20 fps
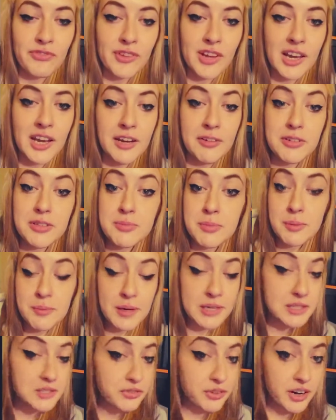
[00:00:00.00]
he was my
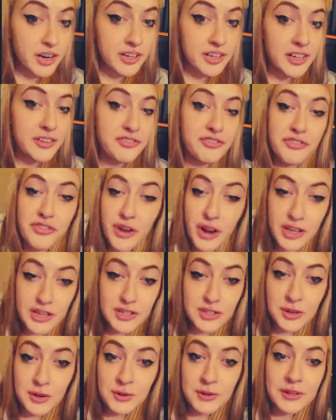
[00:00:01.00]
best friend. I
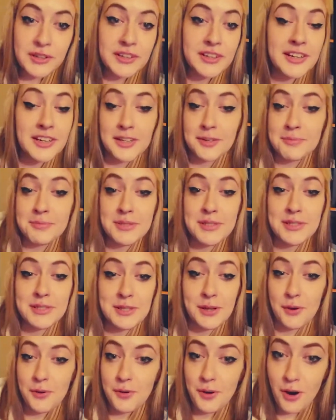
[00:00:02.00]
friend-zoned him
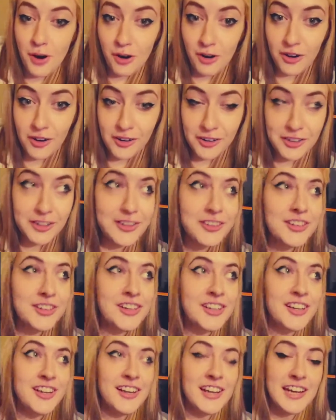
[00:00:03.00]
so hard,
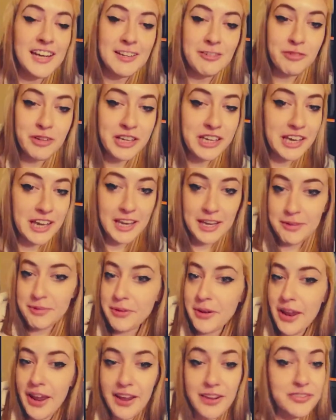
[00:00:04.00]
and we gamed
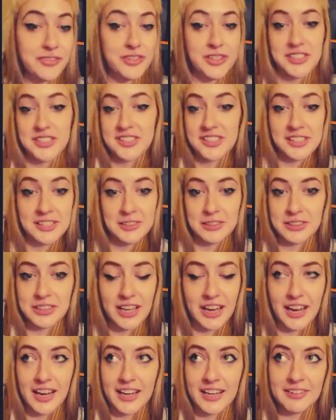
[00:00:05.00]
every single
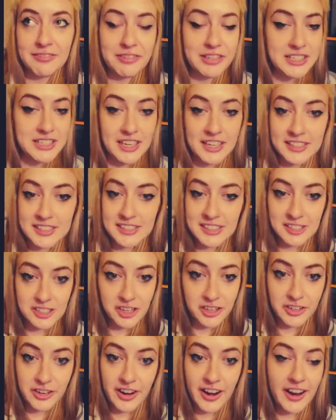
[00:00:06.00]
day, and we text each
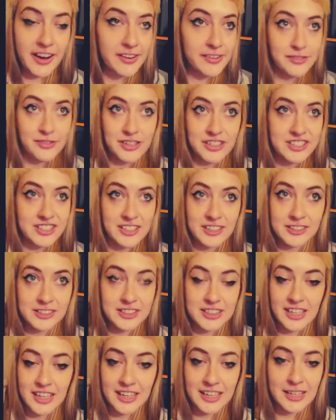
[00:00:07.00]
other every single
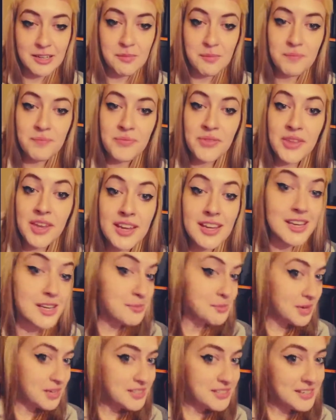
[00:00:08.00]
day. And
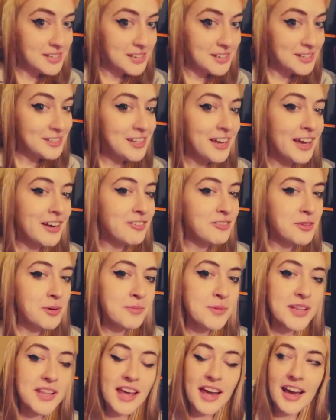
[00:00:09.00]
MSN, you gotta
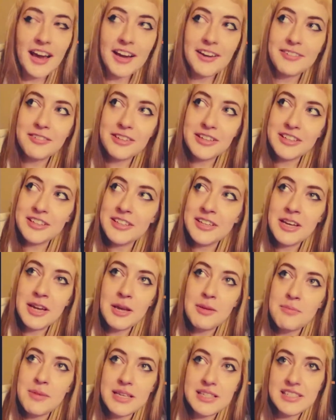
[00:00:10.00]
remember that. We
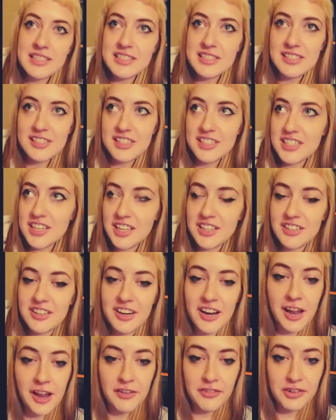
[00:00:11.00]
messaged each other
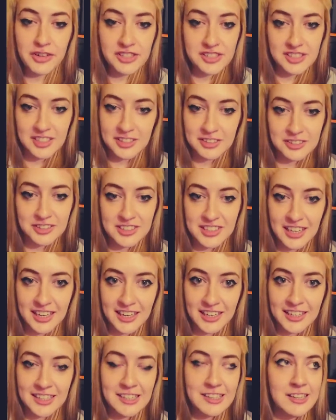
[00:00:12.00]
every single
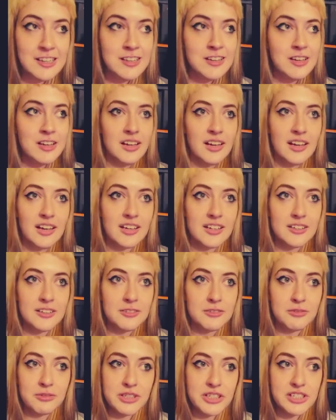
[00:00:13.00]
day,
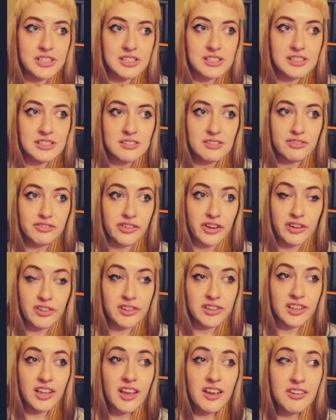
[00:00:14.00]
and we just fell
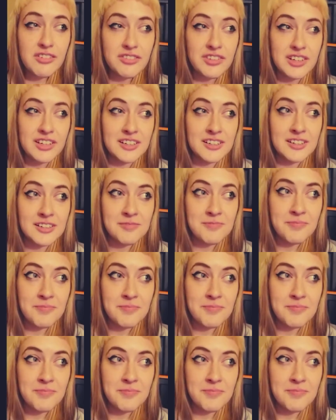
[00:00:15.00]
in love, and